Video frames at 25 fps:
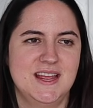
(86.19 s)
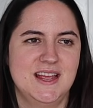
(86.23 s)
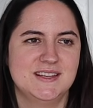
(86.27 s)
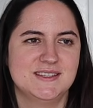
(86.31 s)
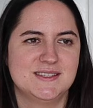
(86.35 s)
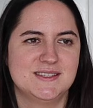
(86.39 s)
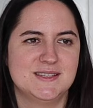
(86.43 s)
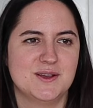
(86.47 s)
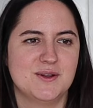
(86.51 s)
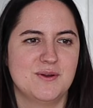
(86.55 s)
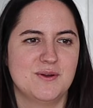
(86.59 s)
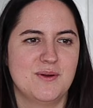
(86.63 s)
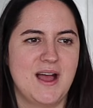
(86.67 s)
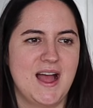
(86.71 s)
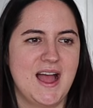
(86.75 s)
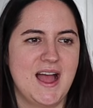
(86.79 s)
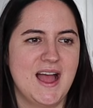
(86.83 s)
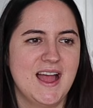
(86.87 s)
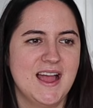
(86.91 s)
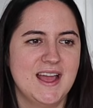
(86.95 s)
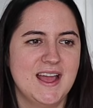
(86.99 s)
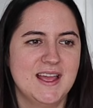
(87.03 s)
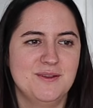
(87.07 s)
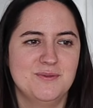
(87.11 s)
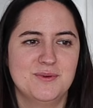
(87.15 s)
And so
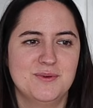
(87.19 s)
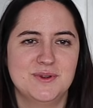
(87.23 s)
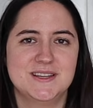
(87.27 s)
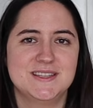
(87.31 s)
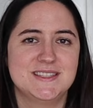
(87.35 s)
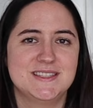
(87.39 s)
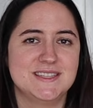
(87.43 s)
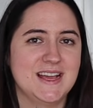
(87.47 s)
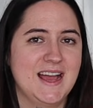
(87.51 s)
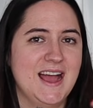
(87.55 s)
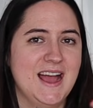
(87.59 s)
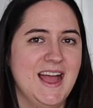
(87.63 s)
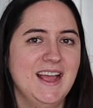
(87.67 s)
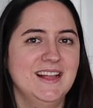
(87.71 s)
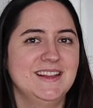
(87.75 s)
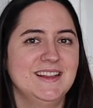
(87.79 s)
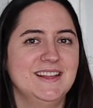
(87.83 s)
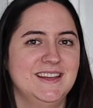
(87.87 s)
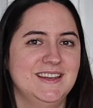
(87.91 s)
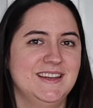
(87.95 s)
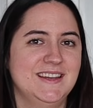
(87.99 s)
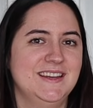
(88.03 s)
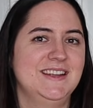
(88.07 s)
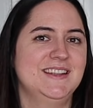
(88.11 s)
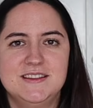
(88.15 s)
I wanted to
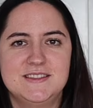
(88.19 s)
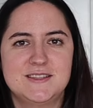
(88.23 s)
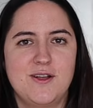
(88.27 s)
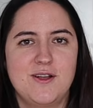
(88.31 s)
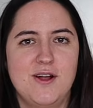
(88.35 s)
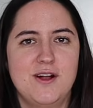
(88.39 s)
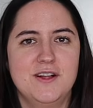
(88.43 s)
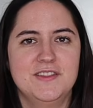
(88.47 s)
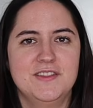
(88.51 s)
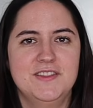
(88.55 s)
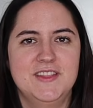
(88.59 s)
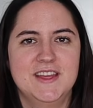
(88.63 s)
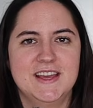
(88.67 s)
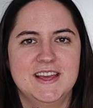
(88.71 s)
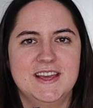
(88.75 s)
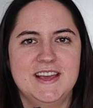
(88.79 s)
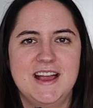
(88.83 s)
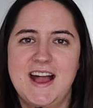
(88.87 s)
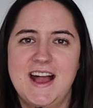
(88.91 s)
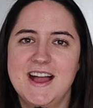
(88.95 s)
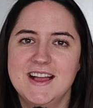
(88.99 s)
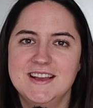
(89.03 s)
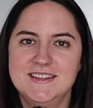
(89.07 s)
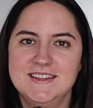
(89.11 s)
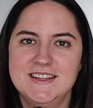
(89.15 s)
highlight it. It's called the
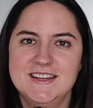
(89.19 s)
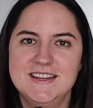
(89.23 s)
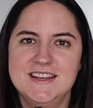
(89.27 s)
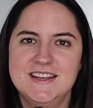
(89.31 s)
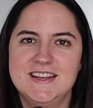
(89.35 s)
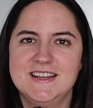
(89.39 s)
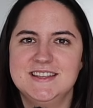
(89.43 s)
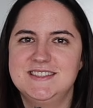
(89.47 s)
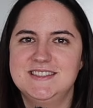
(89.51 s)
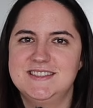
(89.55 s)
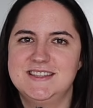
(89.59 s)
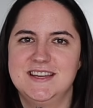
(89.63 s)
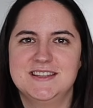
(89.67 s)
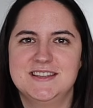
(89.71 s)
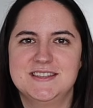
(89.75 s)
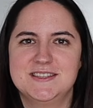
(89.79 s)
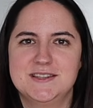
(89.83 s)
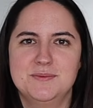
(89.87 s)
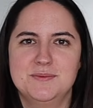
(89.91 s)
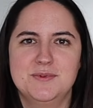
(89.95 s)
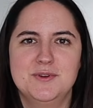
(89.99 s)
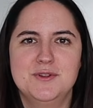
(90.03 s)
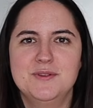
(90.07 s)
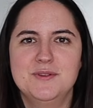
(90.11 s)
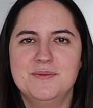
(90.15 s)
Kackla
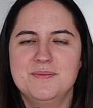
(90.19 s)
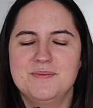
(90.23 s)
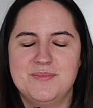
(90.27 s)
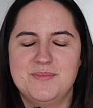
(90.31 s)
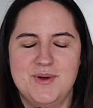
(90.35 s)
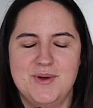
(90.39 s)
Extendable